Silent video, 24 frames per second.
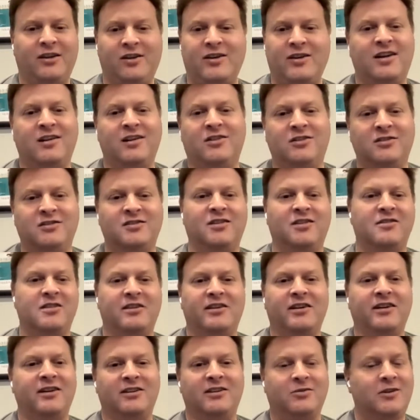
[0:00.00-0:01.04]
you got to close the
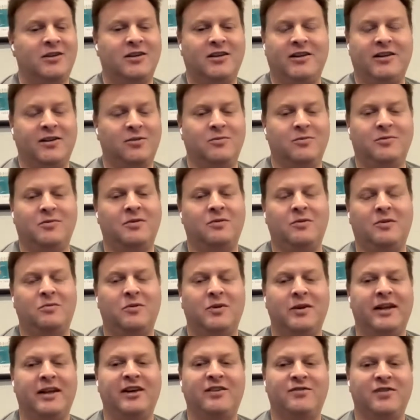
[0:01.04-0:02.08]
thing out. They're like,
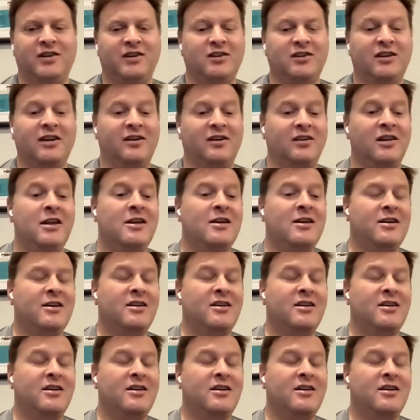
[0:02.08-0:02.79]
we can't figure it out.